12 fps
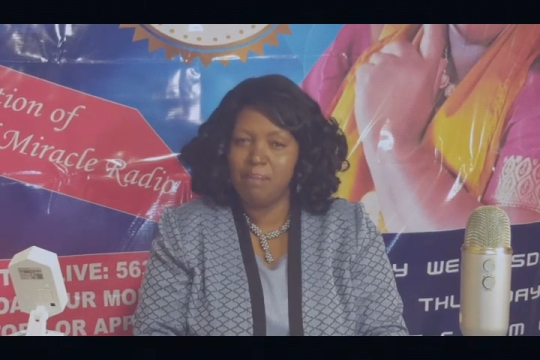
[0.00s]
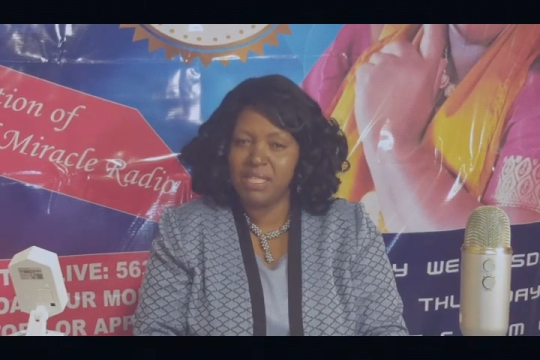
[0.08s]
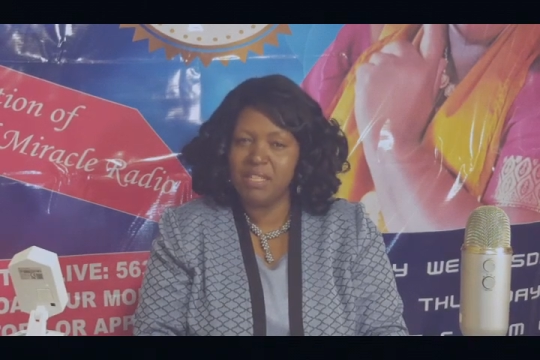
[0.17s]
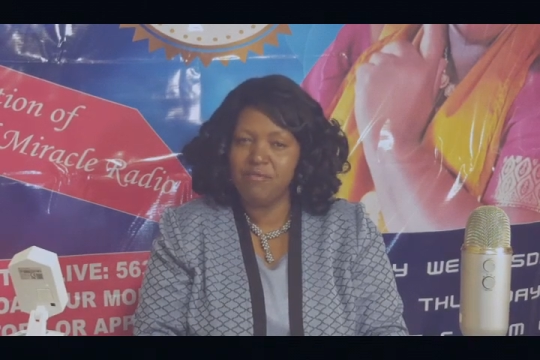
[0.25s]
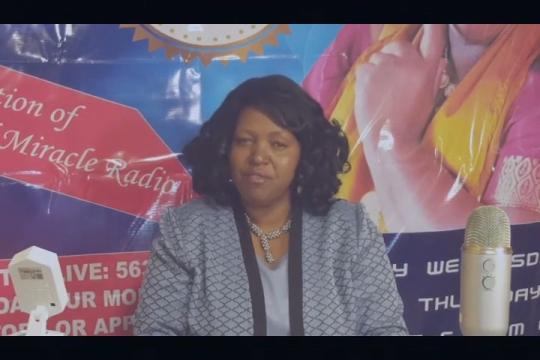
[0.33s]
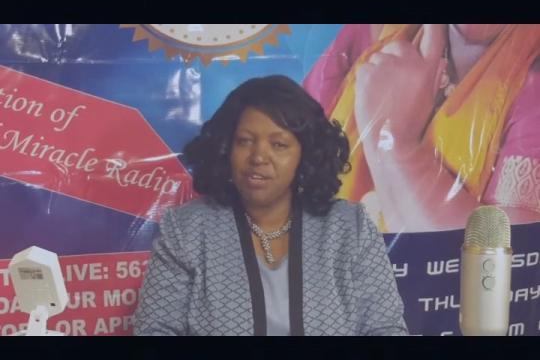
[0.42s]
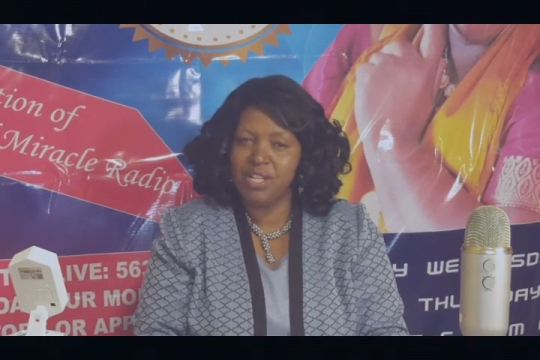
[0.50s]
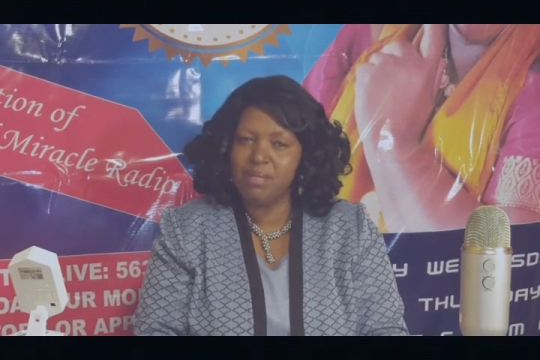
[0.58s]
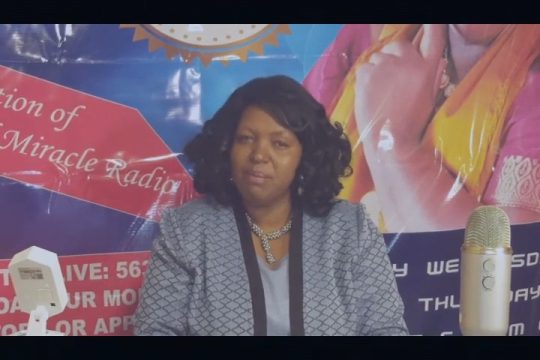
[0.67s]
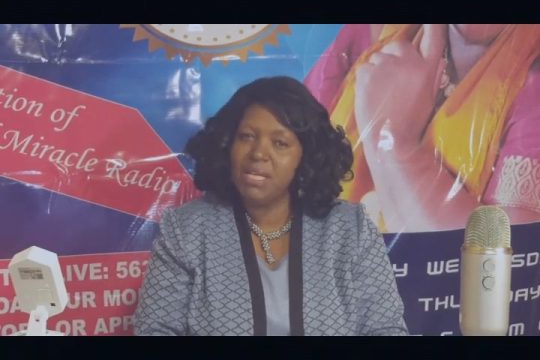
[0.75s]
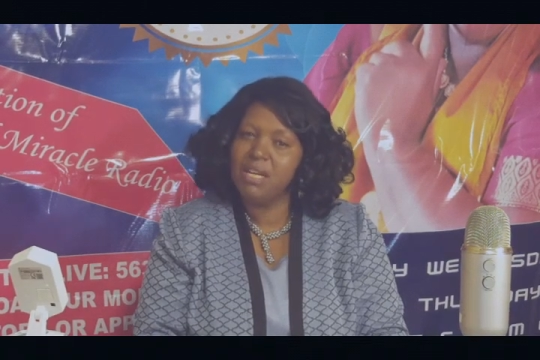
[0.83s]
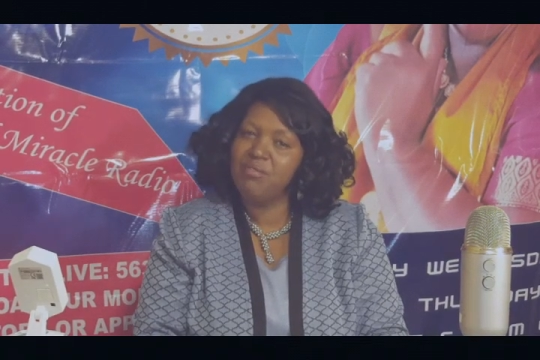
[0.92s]
Pastor Florence
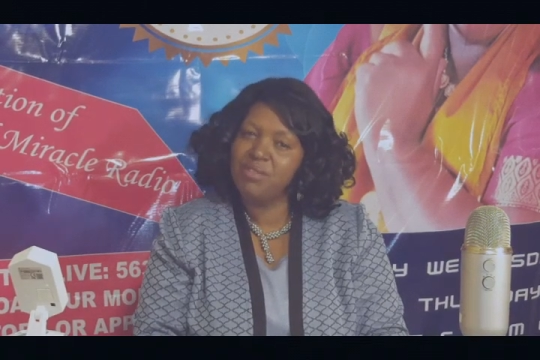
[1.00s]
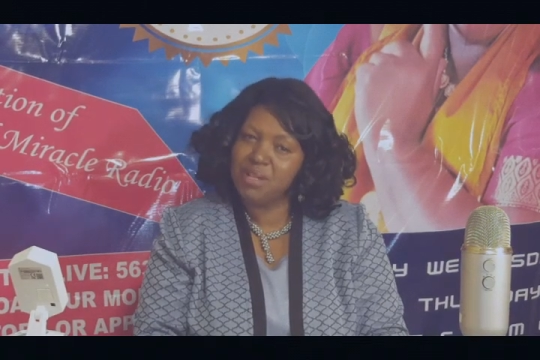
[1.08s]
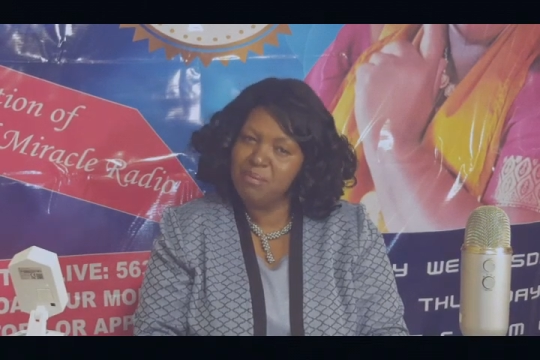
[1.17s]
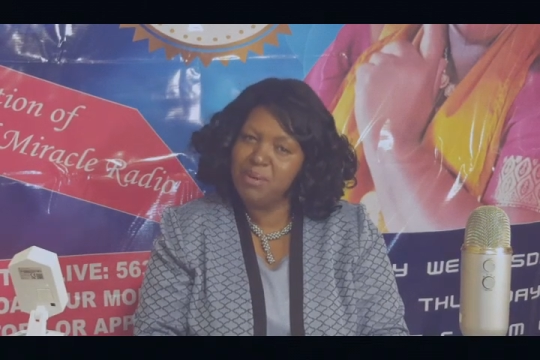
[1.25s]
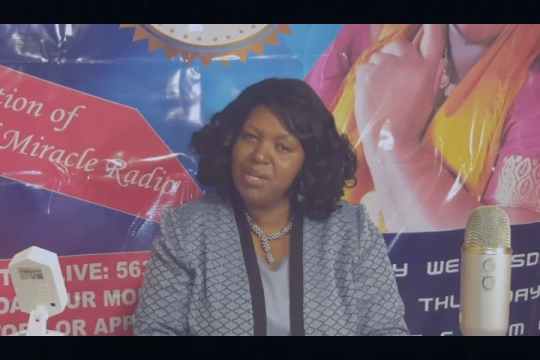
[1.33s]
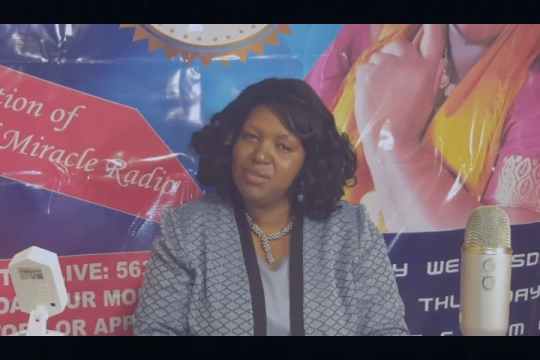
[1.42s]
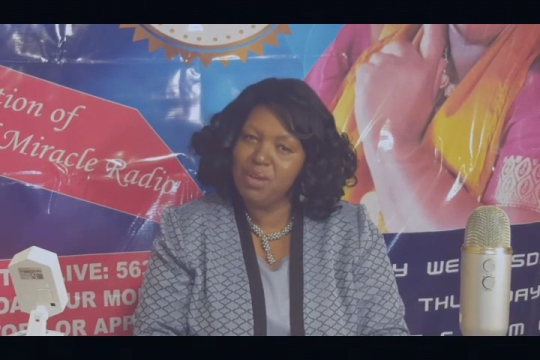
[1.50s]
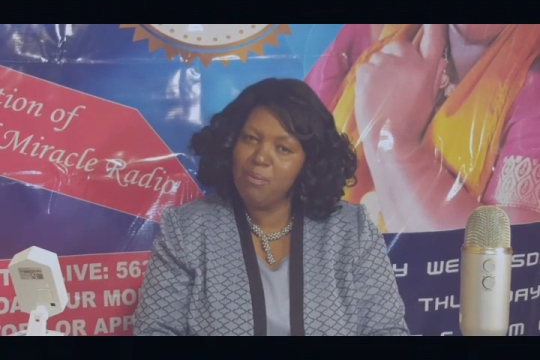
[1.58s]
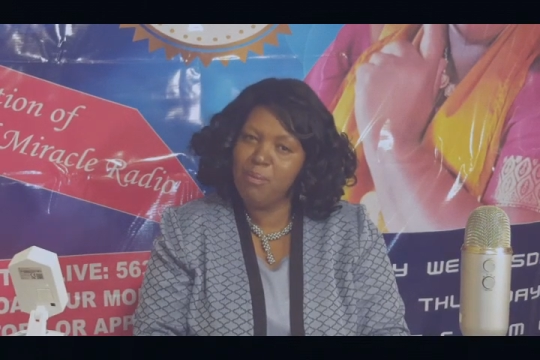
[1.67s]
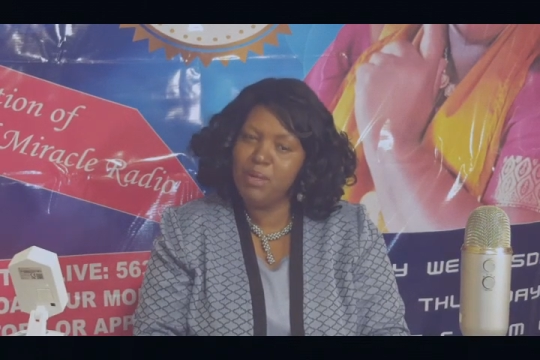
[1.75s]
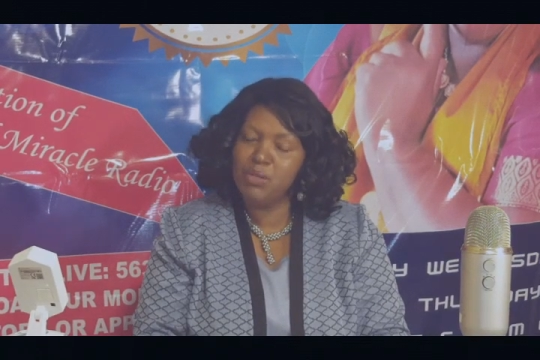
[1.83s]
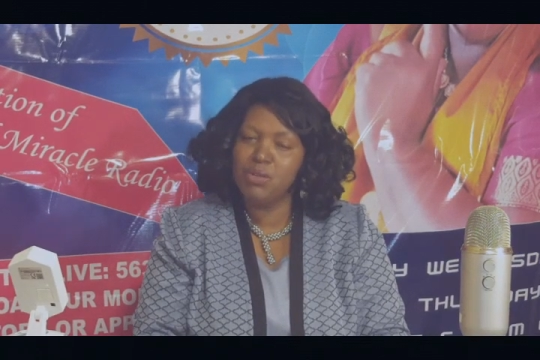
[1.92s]
Minor of Celebrate Your
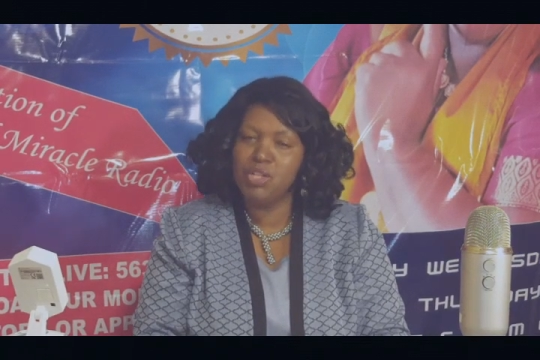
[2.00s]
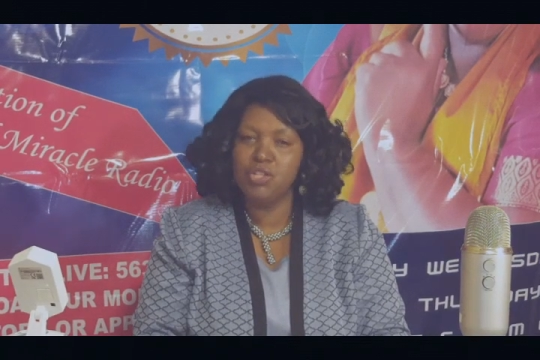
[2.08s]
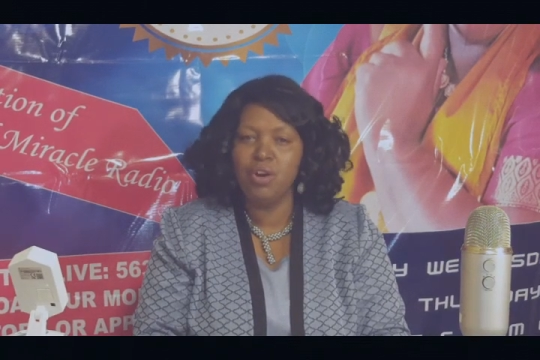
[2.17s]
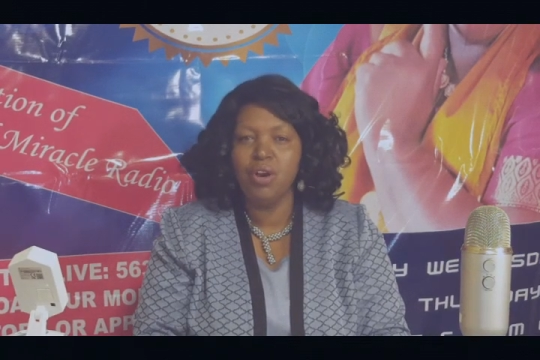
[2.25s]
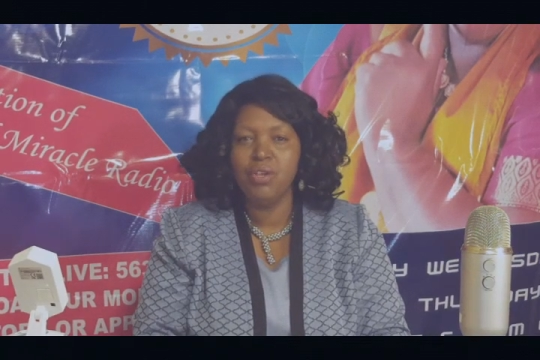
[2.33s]
Moment with Joy.